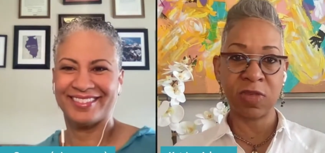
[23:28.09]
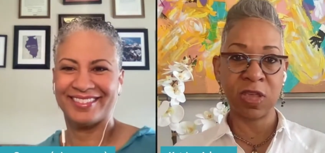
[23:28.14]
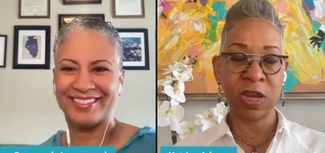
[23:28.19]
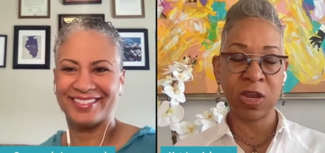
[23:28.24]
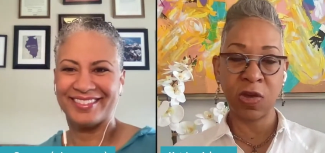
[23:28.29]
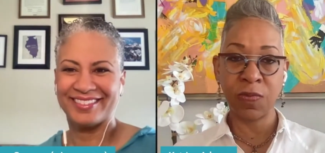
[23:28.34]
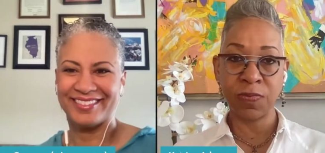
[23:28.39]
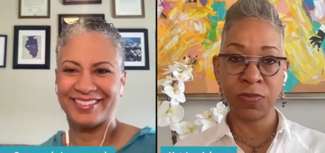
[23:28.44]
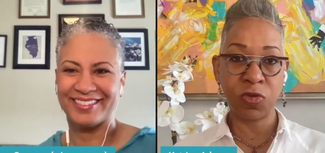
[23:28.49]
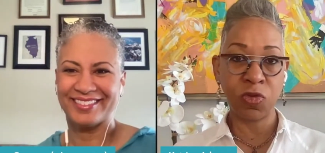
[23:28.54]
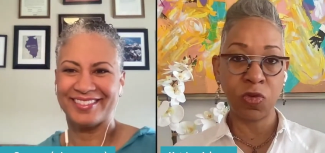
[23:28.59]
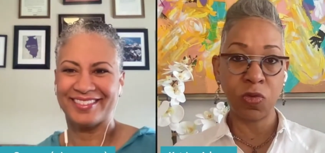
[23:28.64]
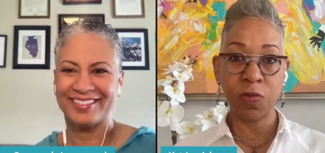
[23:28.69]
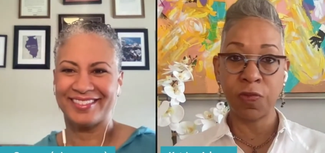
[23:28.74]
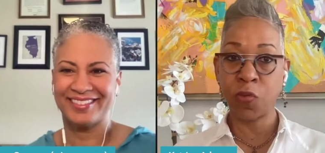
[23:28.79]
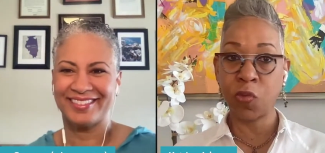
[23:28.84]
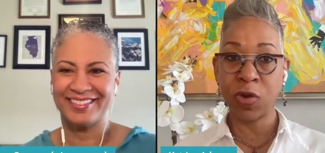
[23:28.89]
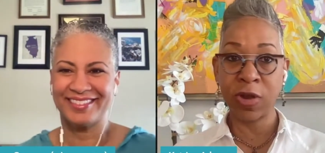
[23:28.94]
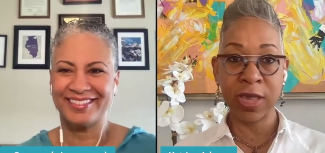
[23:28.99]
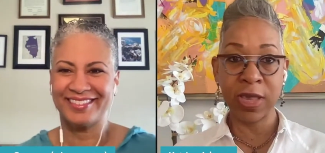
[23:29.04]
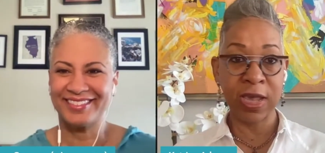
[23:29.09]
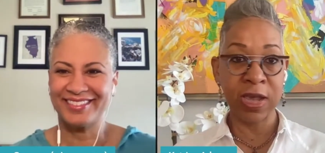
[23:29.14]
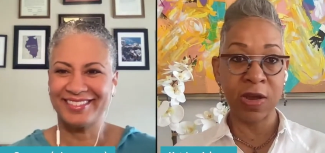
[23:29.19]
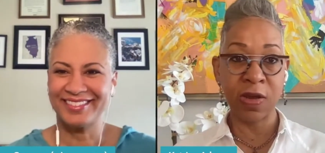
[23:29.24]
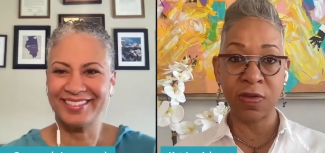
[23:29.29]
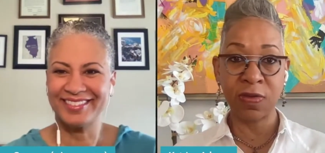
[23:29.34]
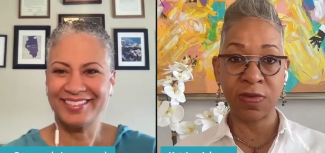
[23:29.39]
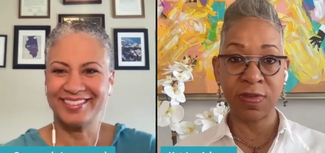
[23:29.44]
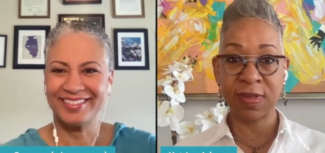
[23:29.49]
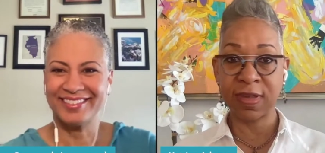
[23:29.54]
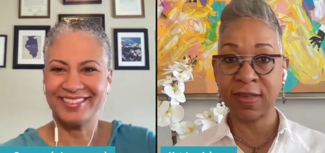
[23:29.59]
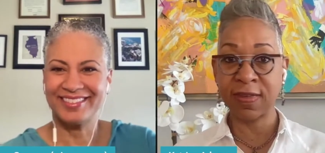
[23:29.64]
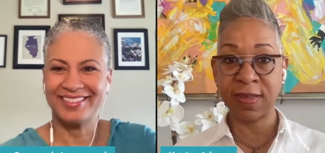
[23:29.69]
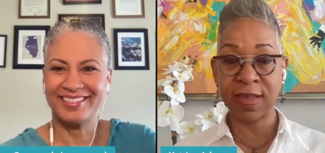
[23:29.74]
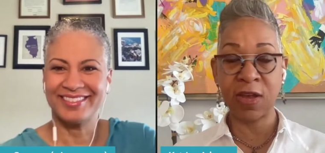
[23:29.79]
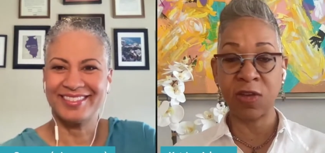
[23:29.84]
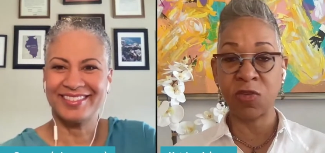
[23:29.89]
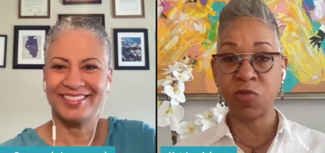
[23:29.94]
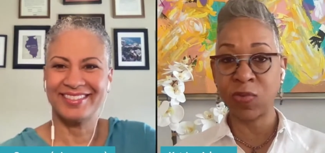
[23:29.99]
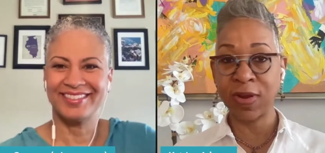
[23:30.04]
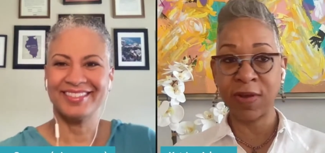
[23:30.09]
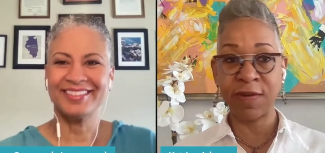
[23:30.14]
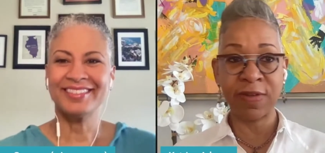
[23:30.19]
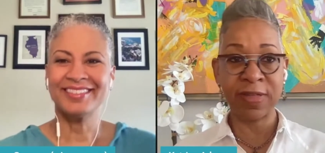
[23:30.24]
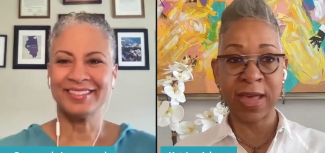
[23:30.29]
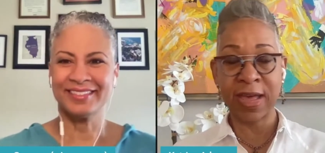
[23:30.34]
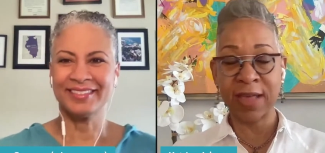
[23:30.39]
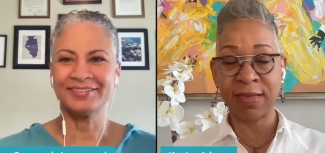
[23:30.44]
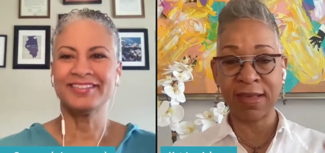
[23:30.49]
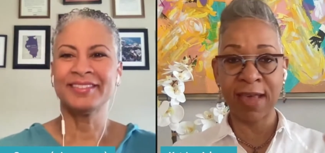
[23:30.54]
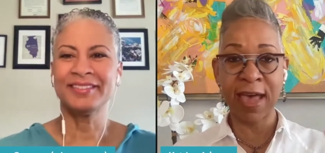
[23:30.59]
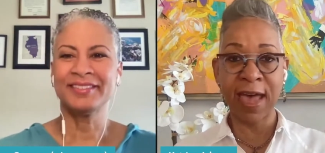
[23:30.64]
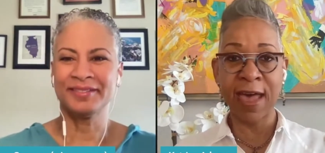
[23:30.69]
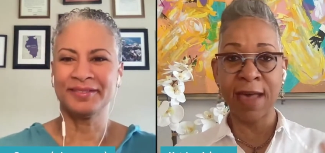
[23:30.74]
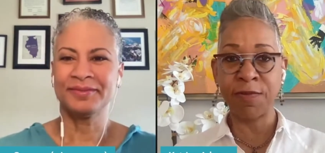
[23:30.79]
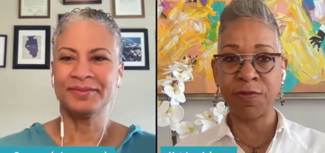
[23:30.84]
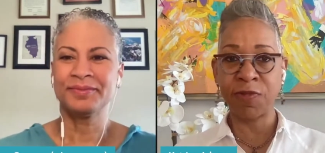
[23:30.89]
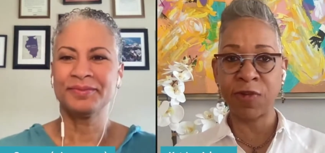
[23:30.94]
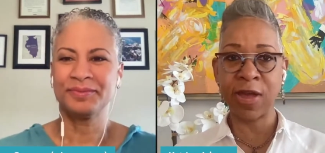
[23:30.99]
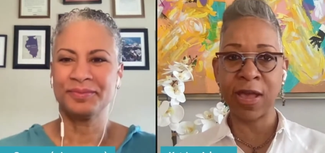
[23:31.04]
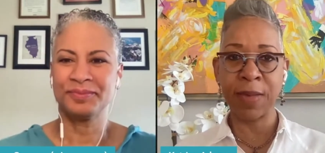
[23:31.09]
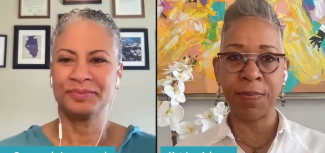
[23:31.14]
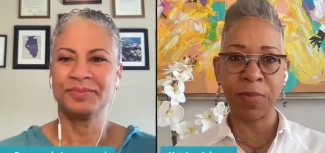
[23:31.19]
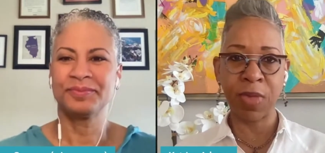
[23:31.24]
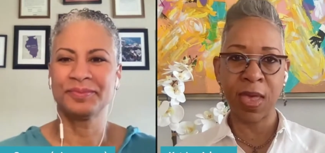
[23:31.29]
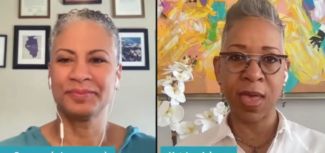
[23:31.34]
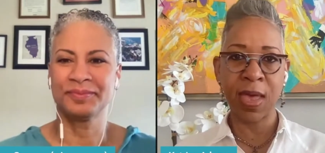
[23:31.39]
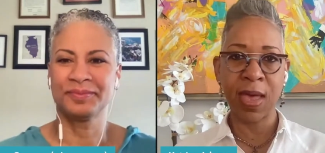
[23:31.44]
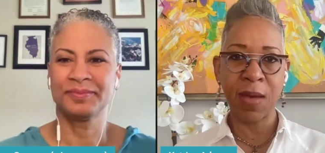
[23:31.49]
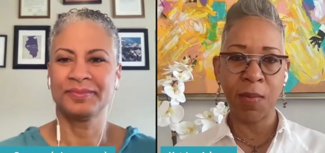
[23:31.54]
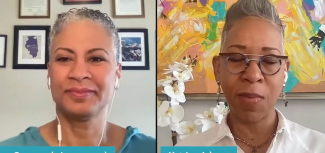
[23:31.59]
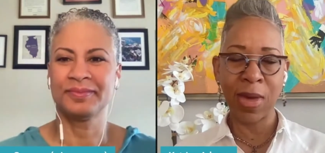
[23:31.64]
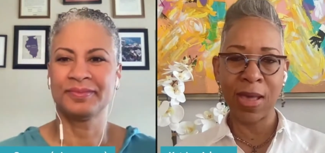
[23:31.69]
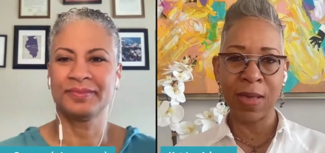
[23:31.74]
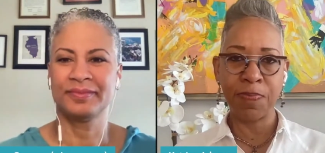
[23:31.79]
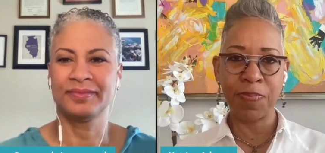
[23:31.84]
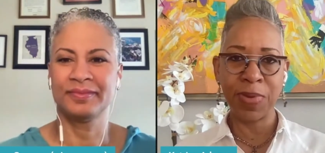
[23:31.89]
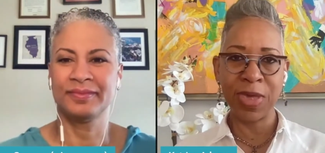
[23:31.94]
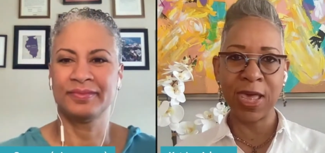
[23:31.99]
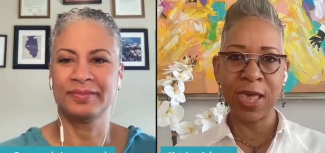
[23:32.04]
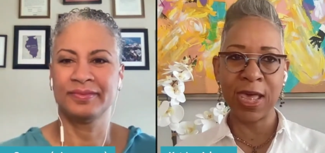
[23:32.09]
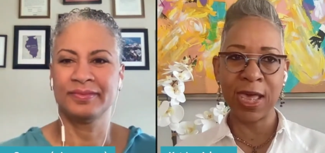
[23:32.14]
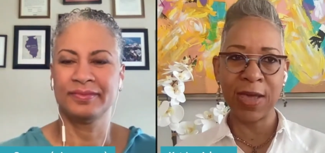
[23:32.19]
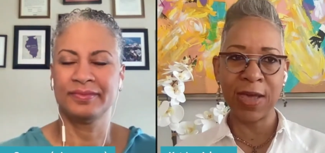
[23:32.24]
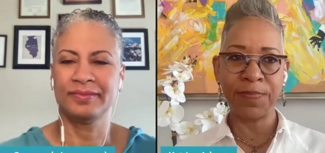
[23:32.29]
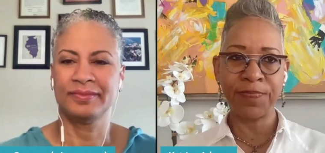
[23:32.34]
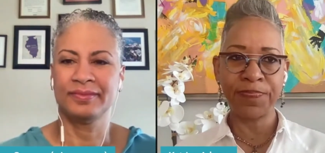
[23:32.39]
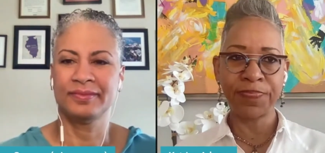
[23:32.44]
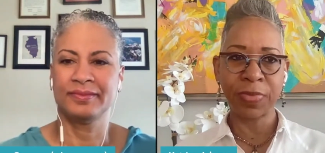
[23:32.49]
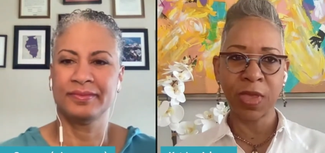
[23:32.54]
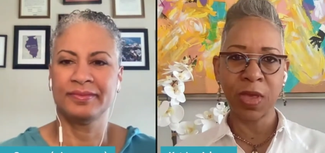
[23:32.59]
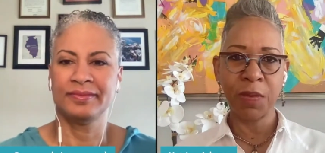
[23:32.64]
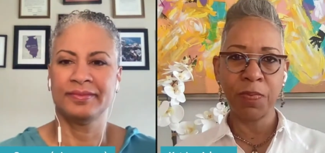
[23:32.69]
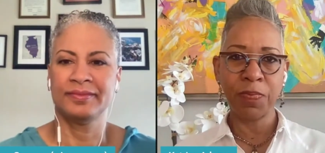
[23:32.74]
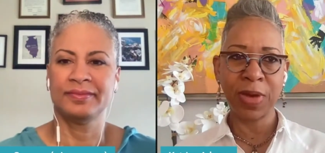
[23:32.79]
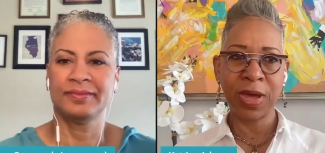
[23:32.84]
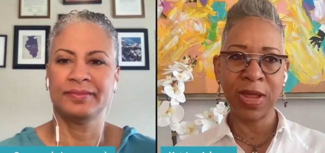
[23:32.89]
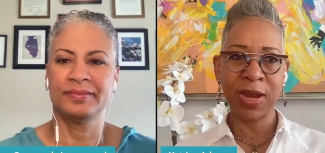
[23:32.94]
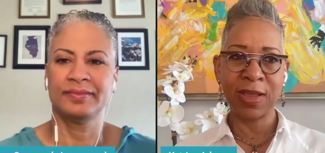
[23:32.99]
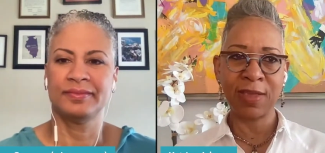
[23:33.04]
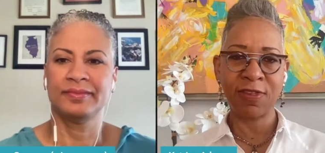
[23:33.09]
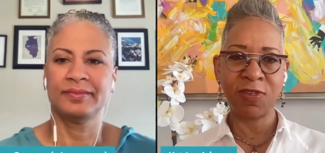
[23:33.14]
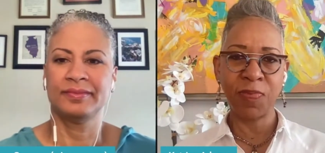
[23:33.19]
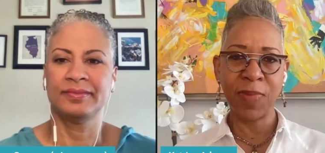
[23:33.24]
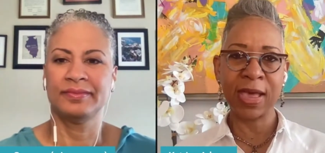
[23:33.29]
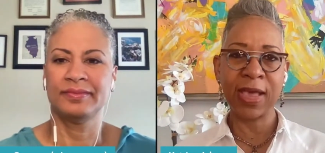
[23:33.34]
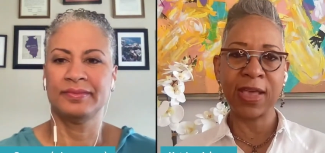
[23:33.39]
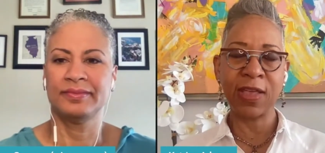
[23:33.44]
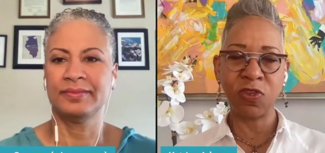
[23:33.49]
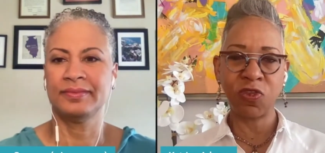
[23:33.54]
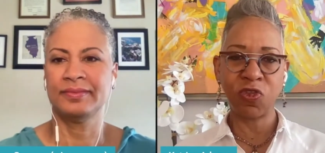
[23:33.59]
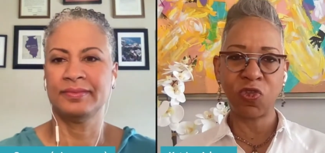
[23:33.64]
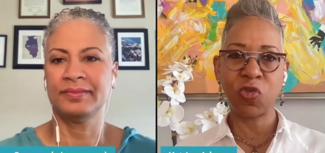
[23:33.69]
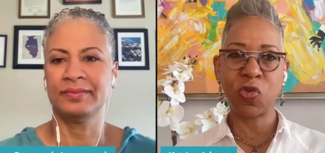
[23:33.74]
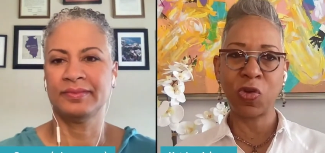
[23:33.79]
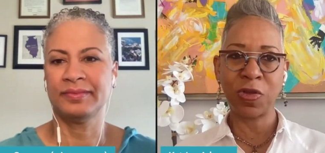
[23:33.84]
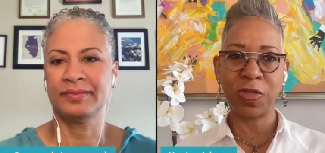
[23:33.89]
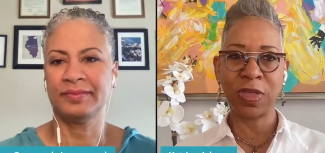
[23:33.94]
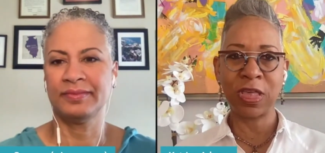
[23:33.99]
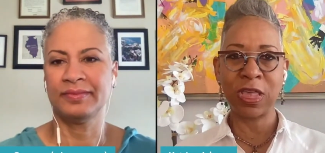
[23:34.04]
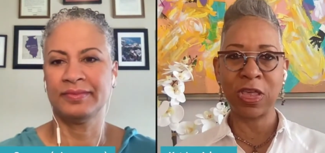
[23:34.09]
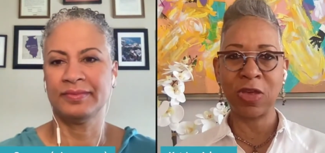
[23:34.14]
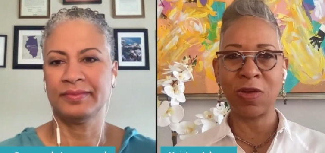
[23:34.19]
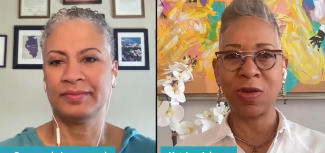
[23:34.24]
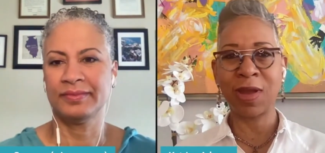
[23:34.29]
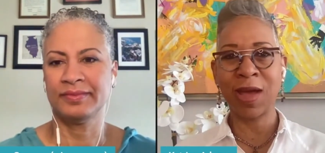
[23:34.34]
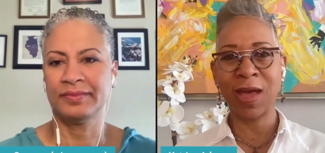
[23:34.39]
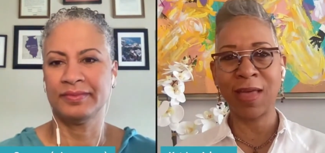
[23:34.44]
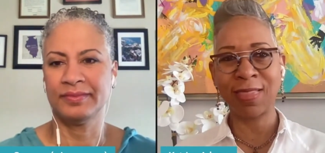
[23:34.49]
Speaker 1: you know, 2, 4 years, 6 years, whatever that time frame might be. But it's making sure that you're